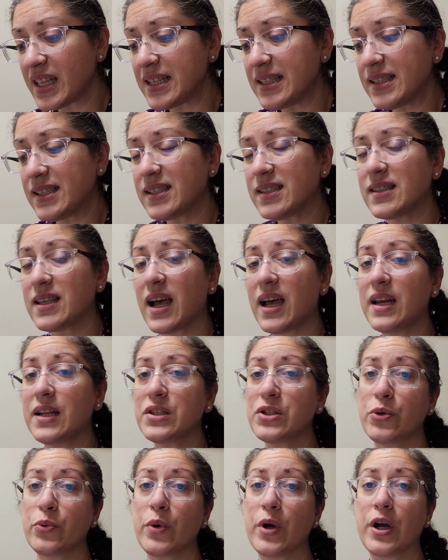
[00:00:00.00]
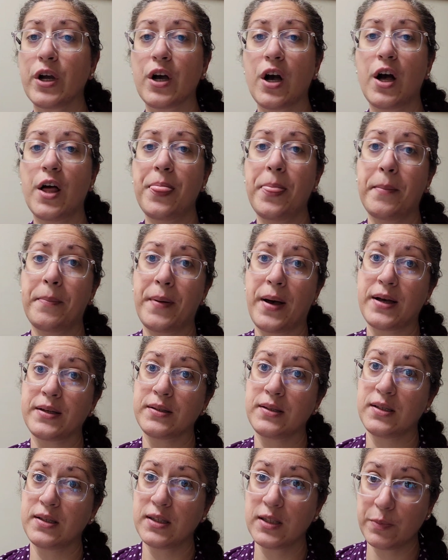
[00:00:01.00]
decided to work on the
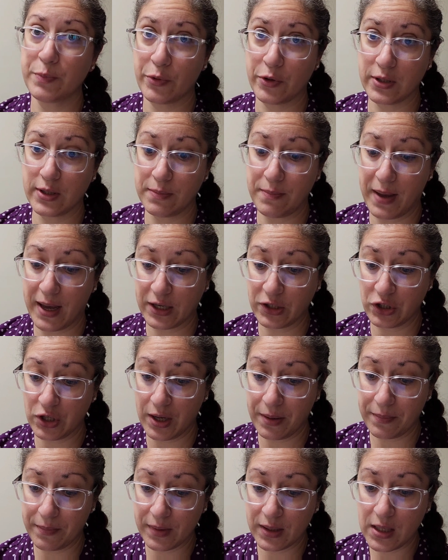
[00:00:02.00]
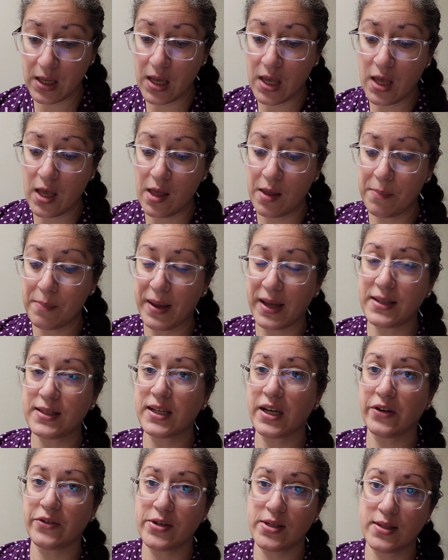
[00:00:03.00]
Boston Sports Mashup by
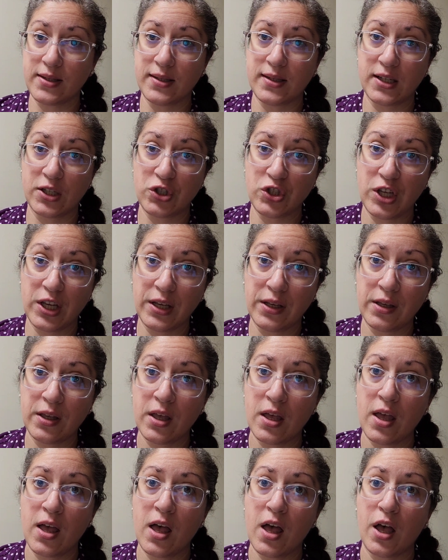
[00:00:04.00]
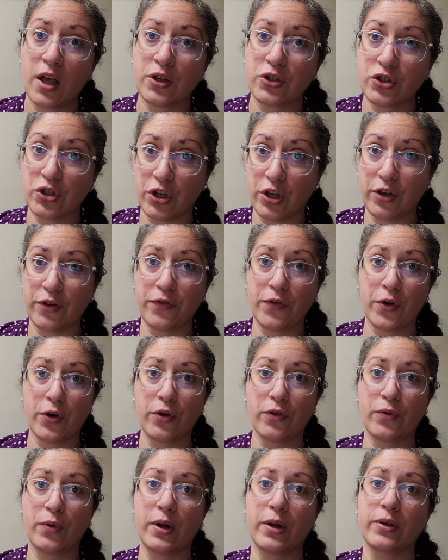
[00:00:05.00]
Teren Stitching. I'll show you a photo of
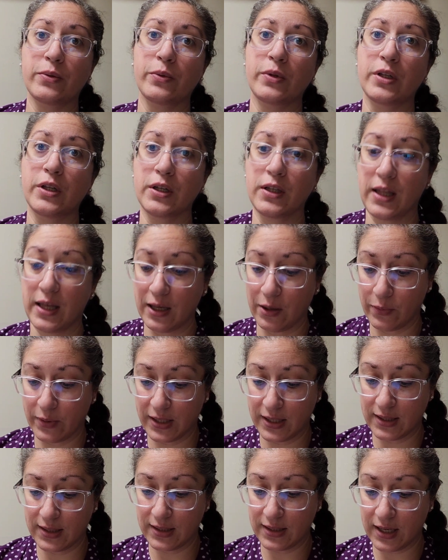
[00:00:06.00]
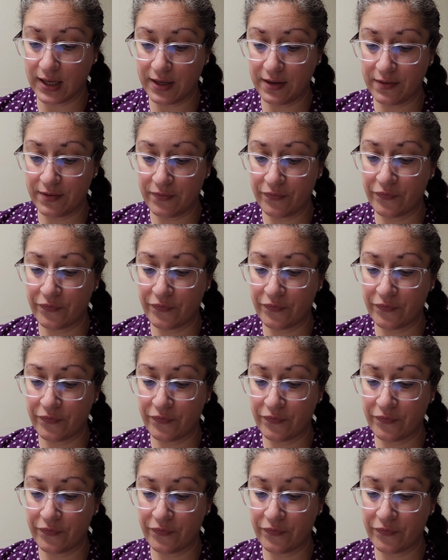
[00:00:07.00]
what it will look like when it's done